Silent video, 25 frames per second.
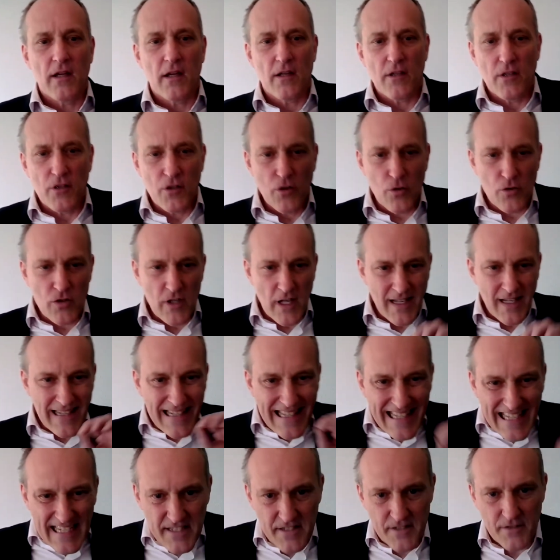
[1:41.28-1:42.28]
Use at
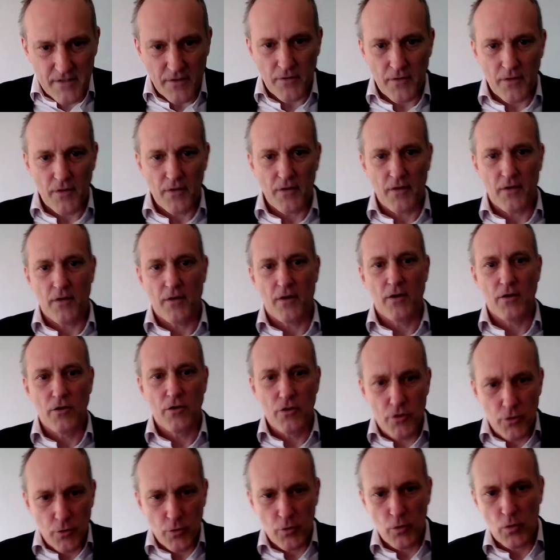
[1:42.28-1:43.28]
least
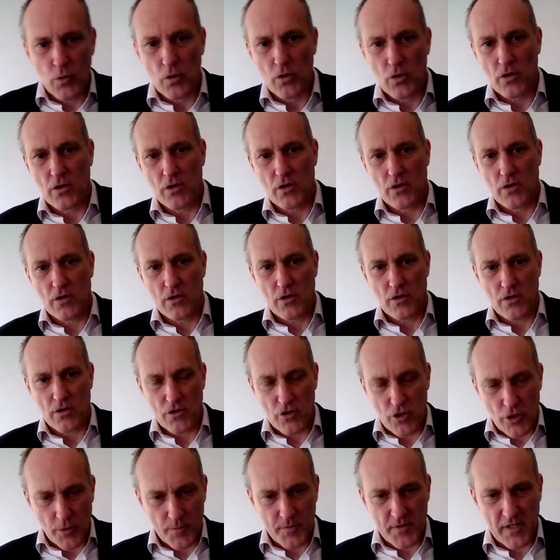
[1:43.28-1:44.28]
2
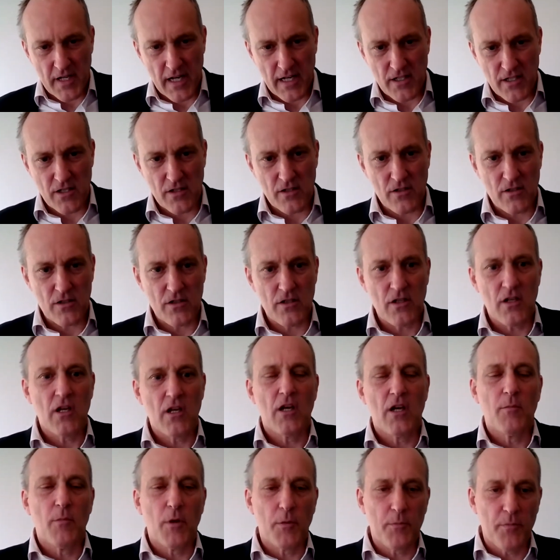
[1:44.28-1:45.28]
subsections,
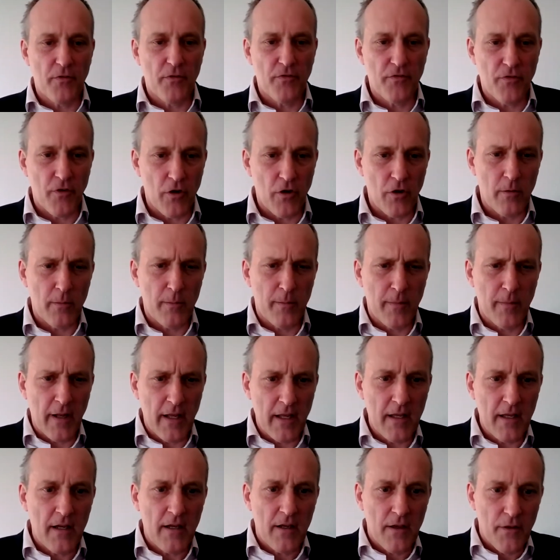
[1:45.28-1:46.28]
but
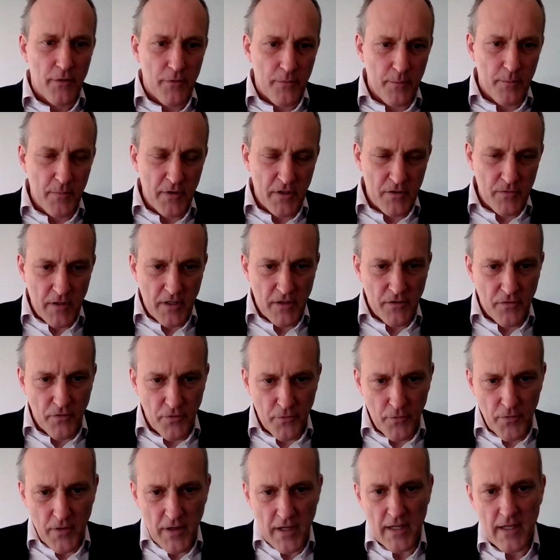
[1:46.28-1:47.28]
preferably between
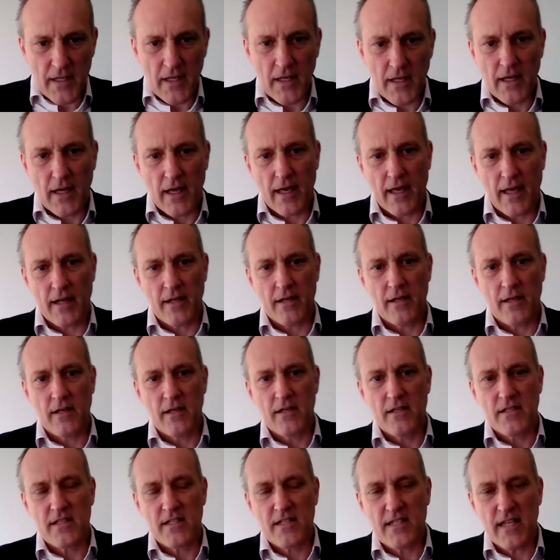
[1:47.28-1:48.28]
3 and
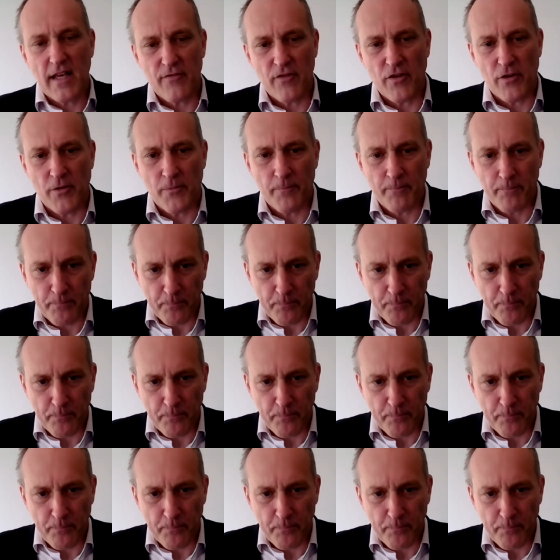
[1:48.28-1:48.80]
7.